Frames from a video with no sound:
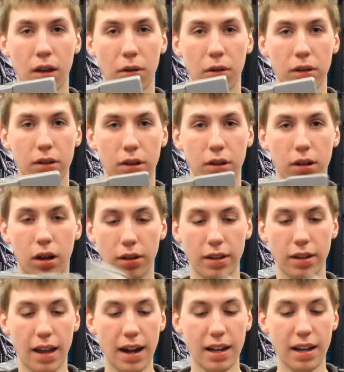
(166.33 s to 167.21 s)
what's it
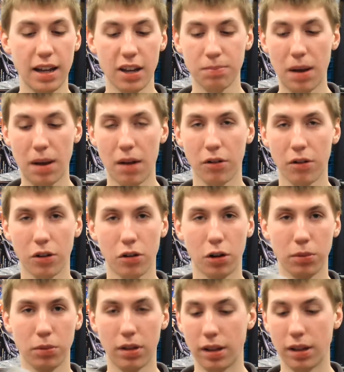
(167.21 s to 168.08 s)
called, an NES power
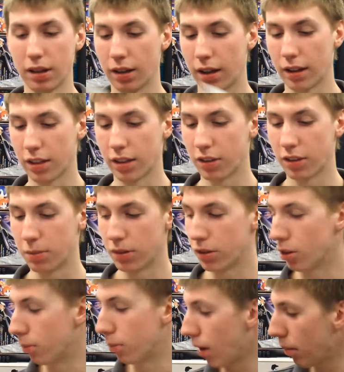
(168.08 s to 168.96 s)
cord with anything like this,
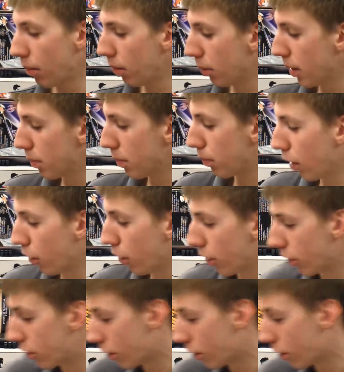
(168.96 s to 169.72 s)
because you'll probably blow the